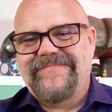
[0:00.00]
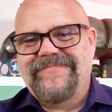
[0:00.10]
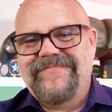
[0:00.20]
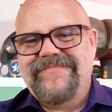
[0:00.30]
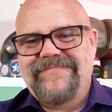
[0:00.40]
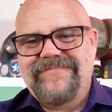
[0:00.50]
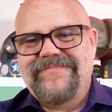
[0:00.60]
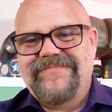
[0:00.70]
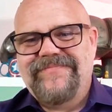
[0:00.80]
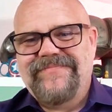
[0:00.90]

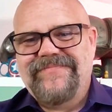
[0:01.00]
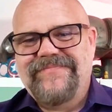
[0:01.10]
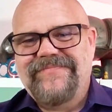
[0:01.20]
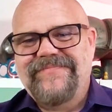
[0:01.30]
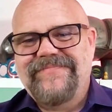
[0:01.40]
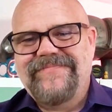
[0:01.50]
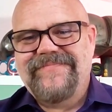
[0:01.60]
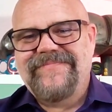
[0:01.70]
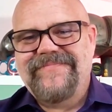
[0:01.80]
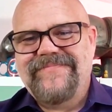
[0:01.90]

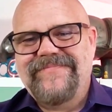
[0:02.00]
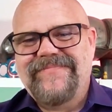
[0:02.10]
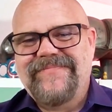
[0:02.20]
The person shown says nothing.